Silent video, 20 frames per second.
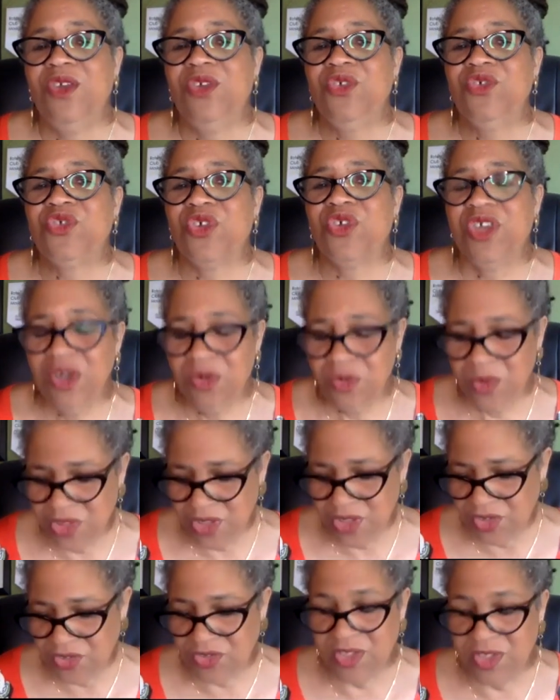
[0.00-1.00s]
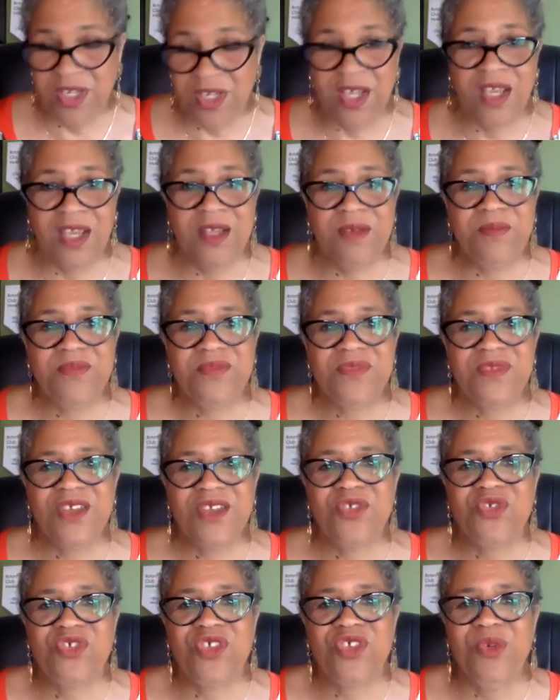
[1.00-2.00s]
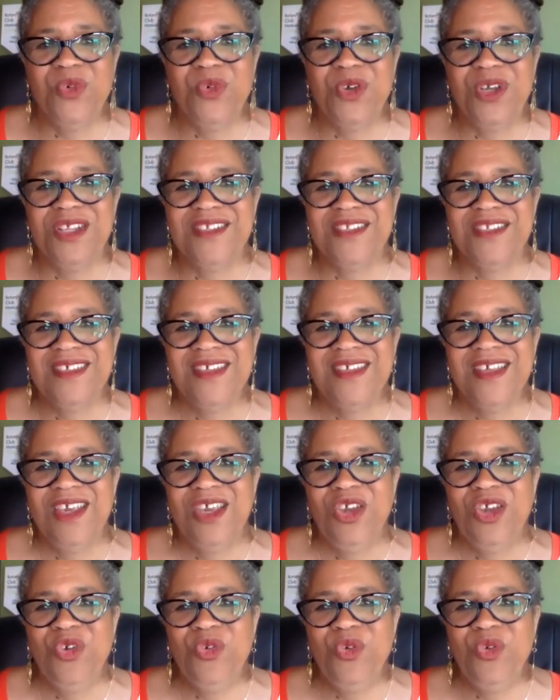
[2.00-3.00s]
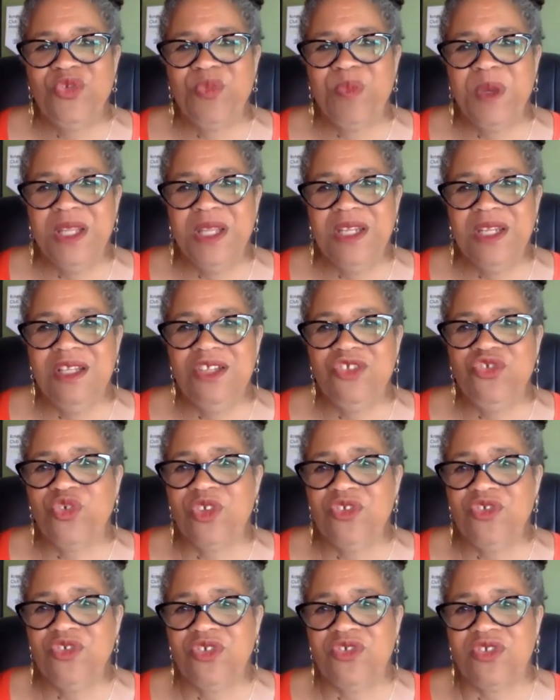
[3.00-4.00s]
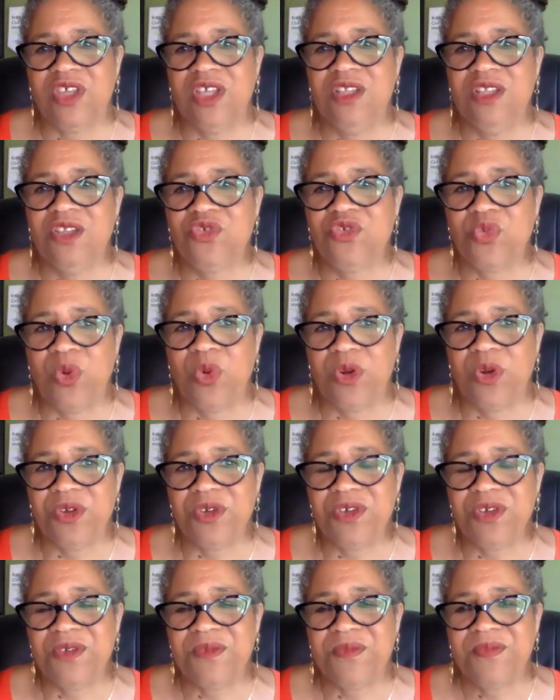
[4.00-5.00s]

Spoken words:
So here with us today is someone who has been in the trenches in this work